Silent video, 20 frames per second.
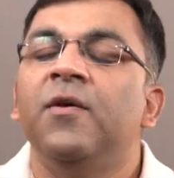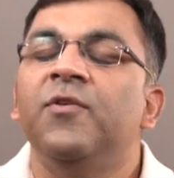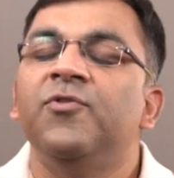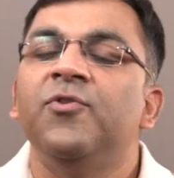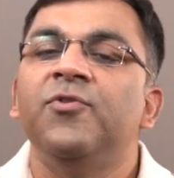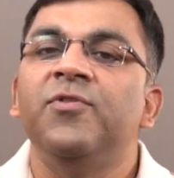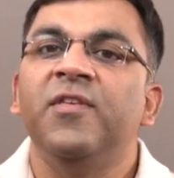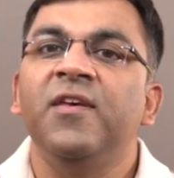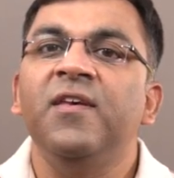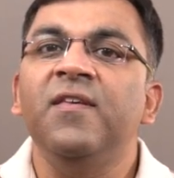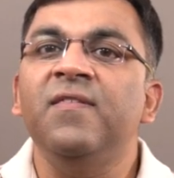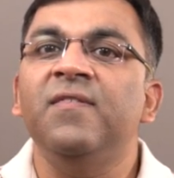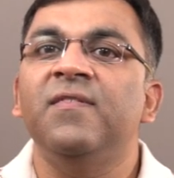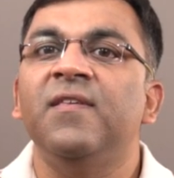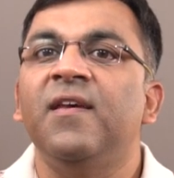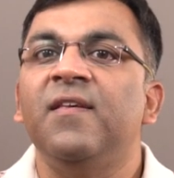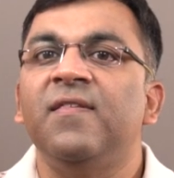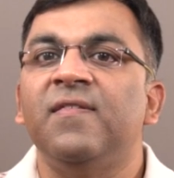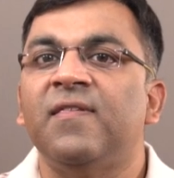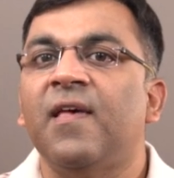So this
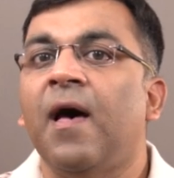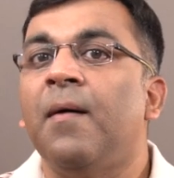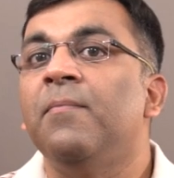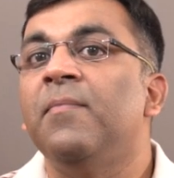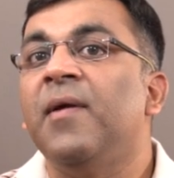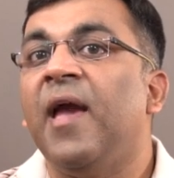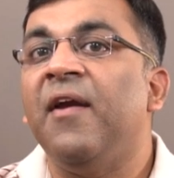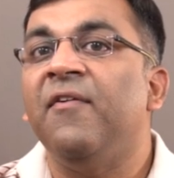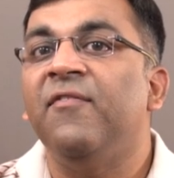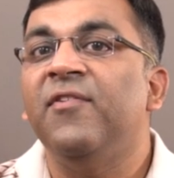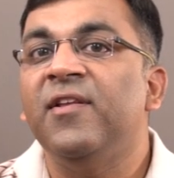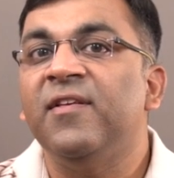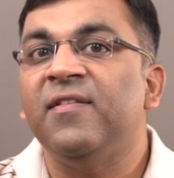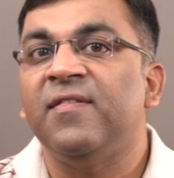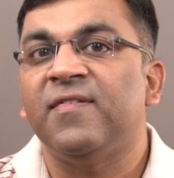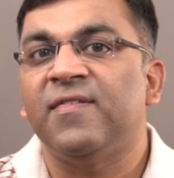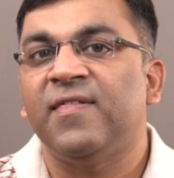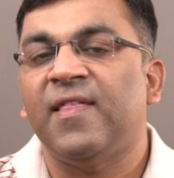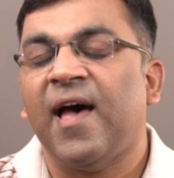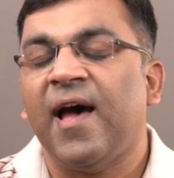is some
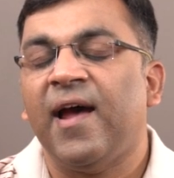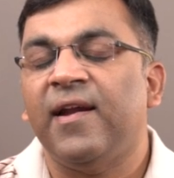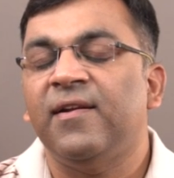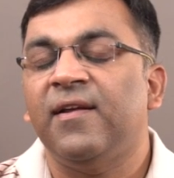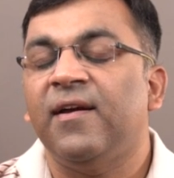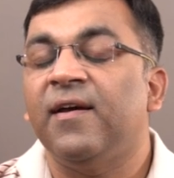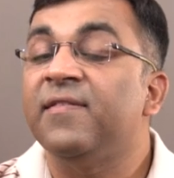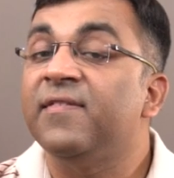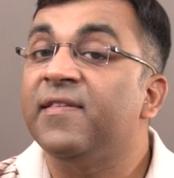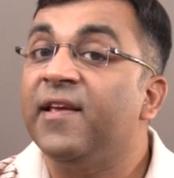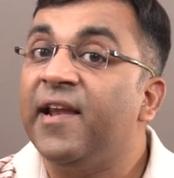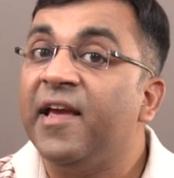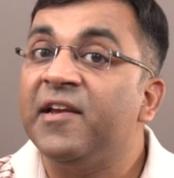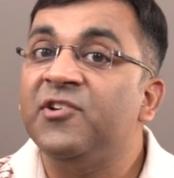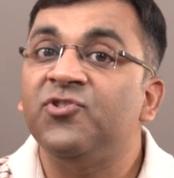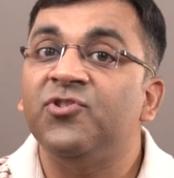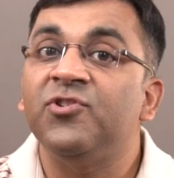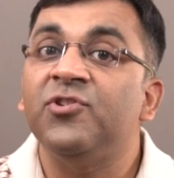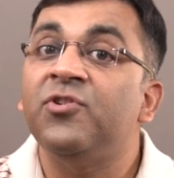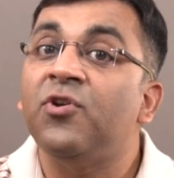evidence that a
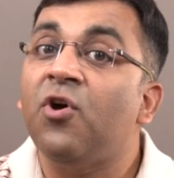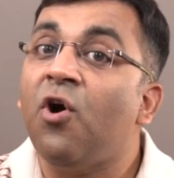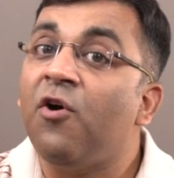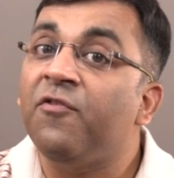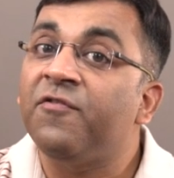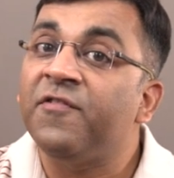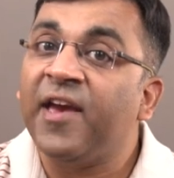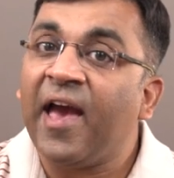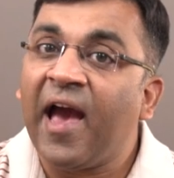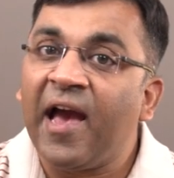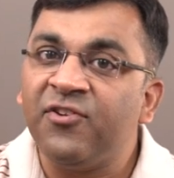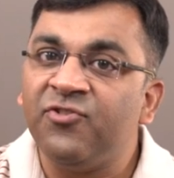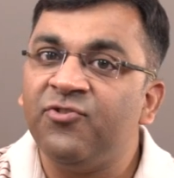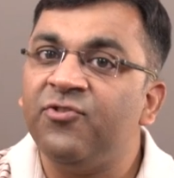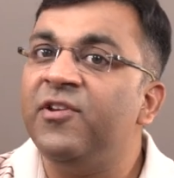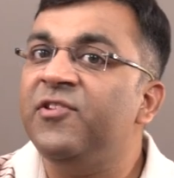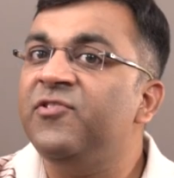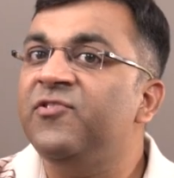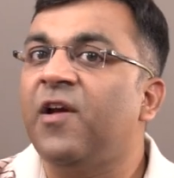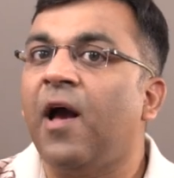selection of
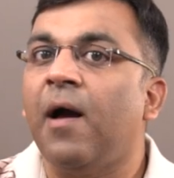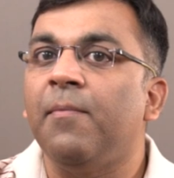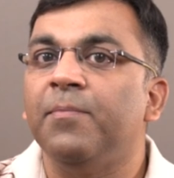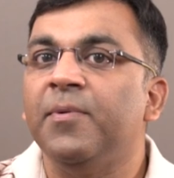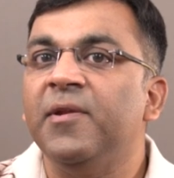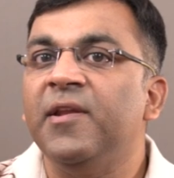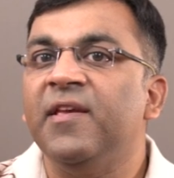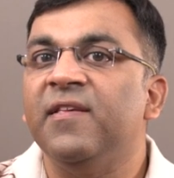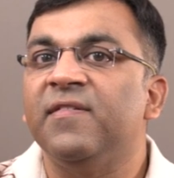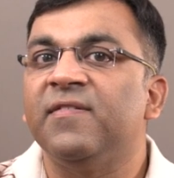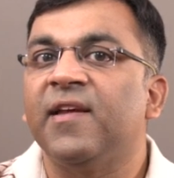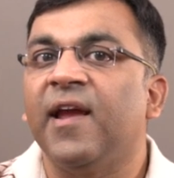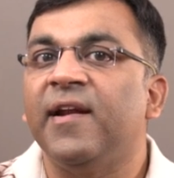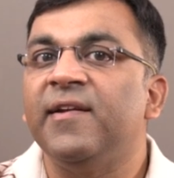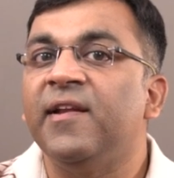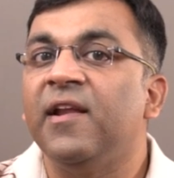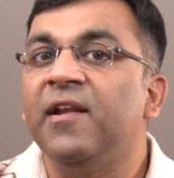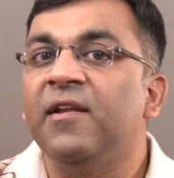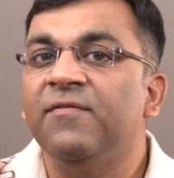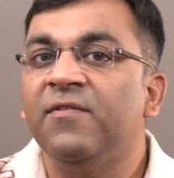cash-rich companies
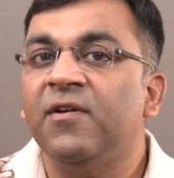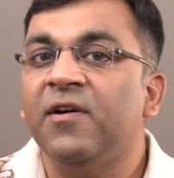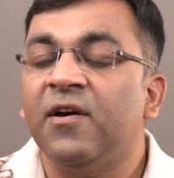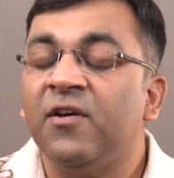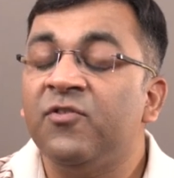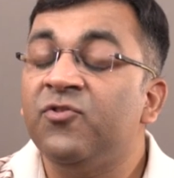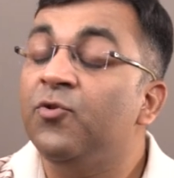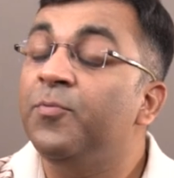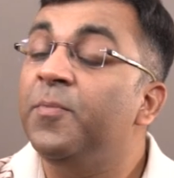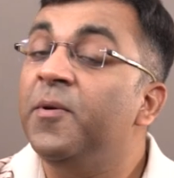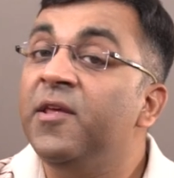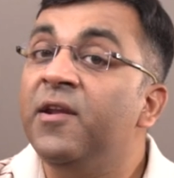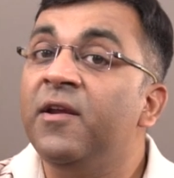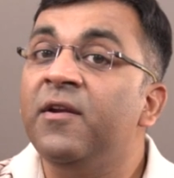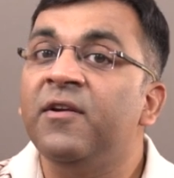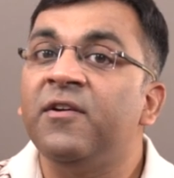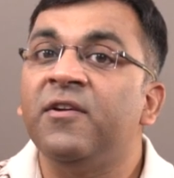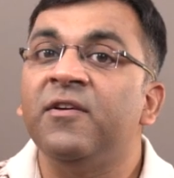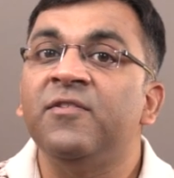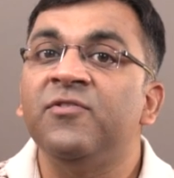can deliver superior
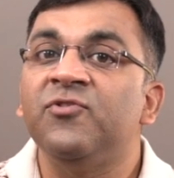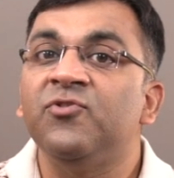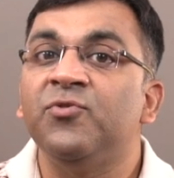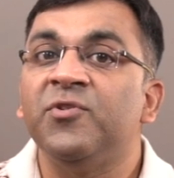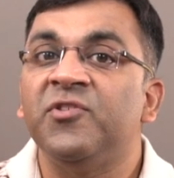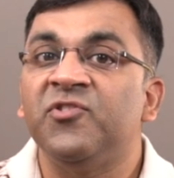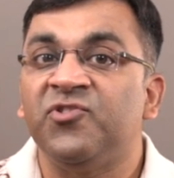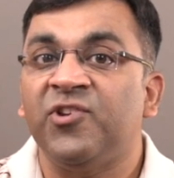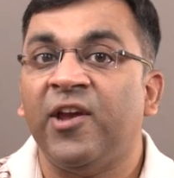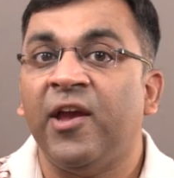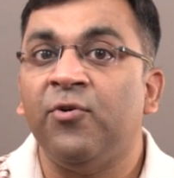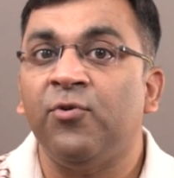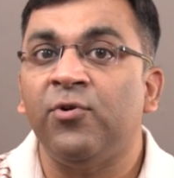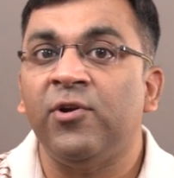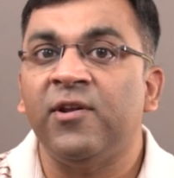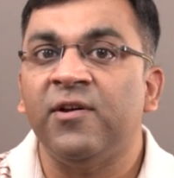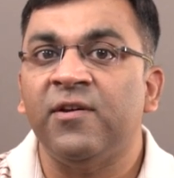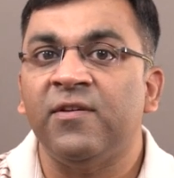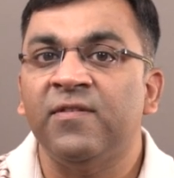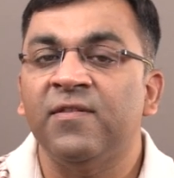returns to its
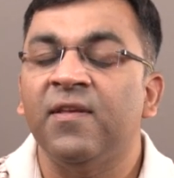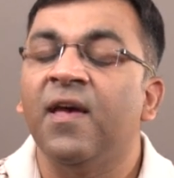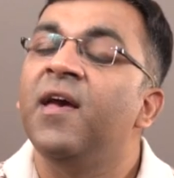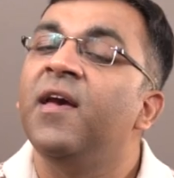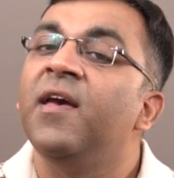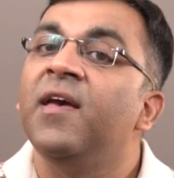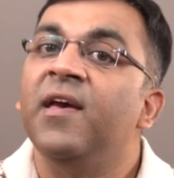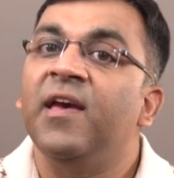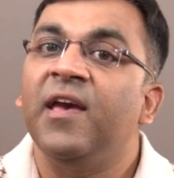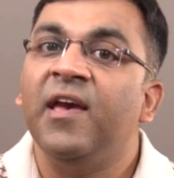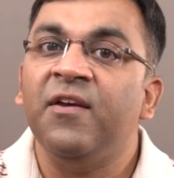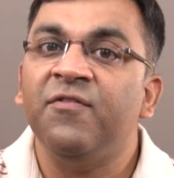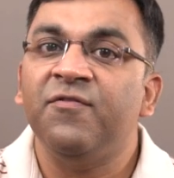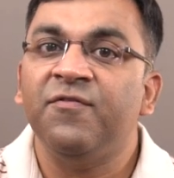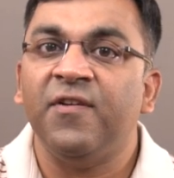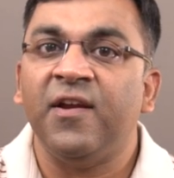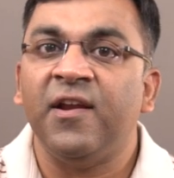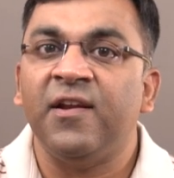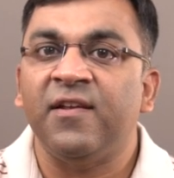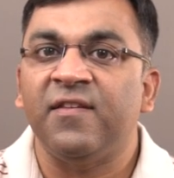shareholders
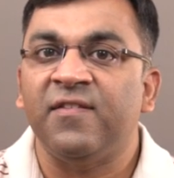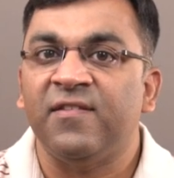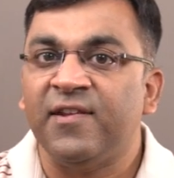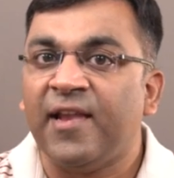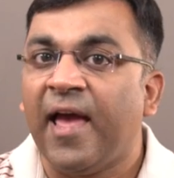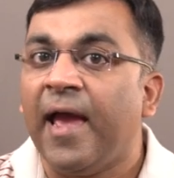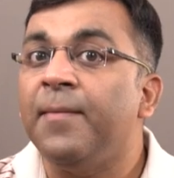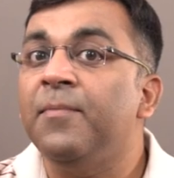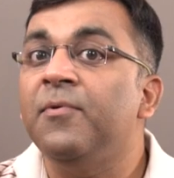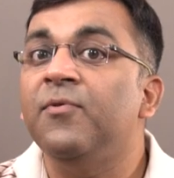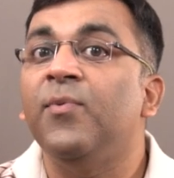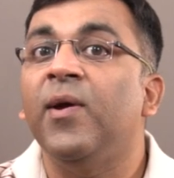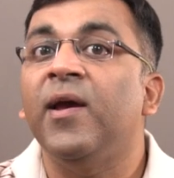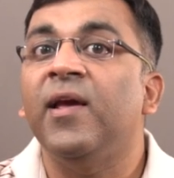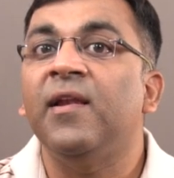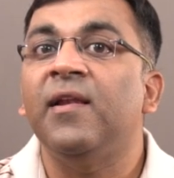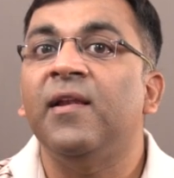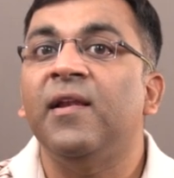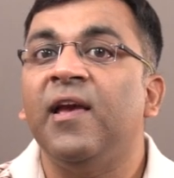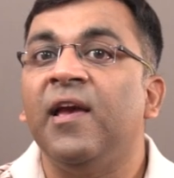if it is timed
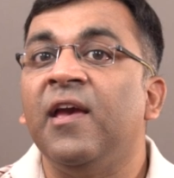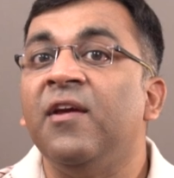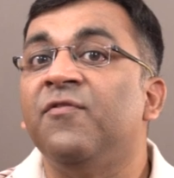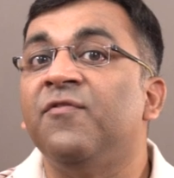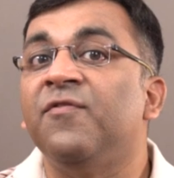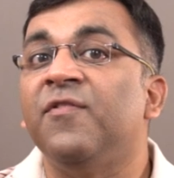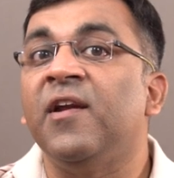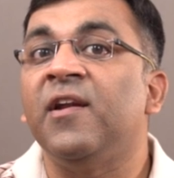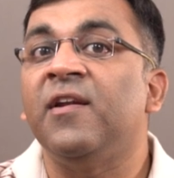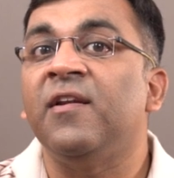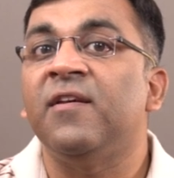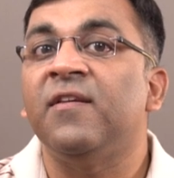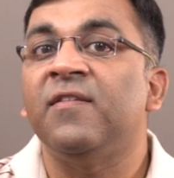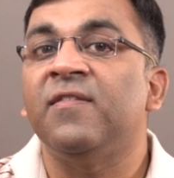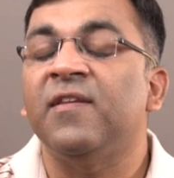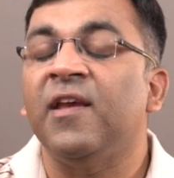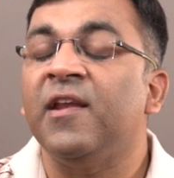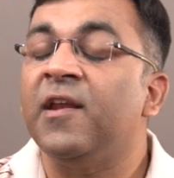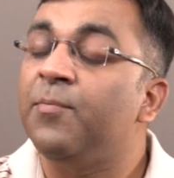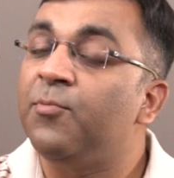well, if it
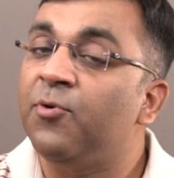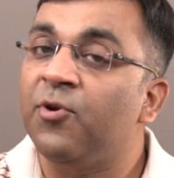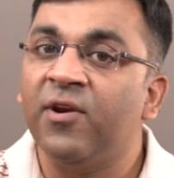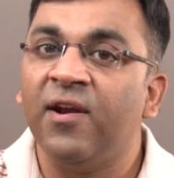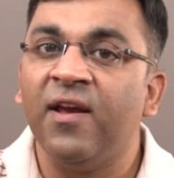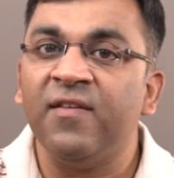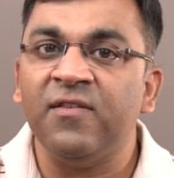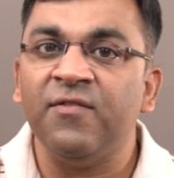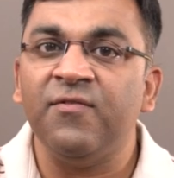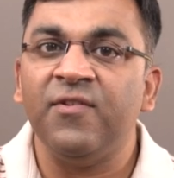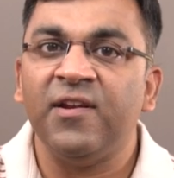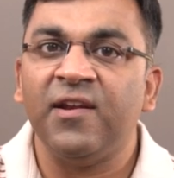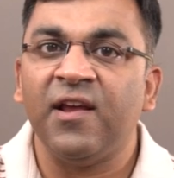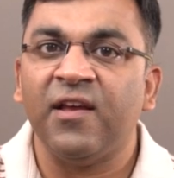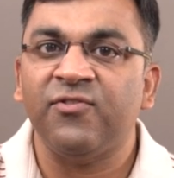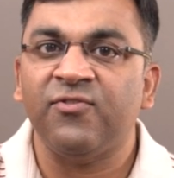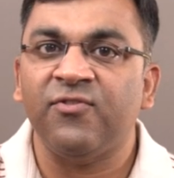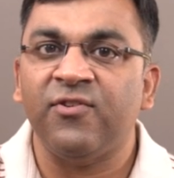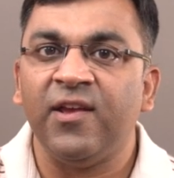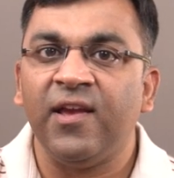is in a progressive
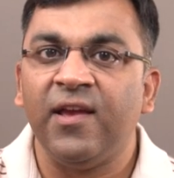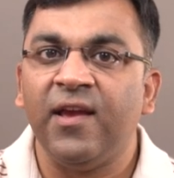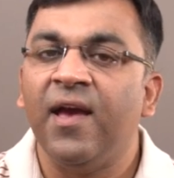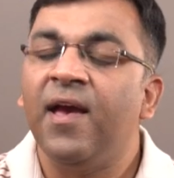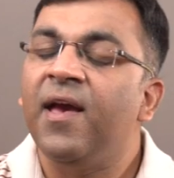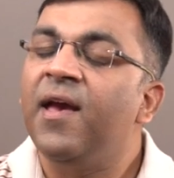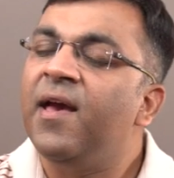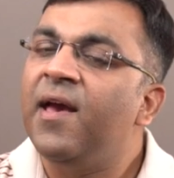industry,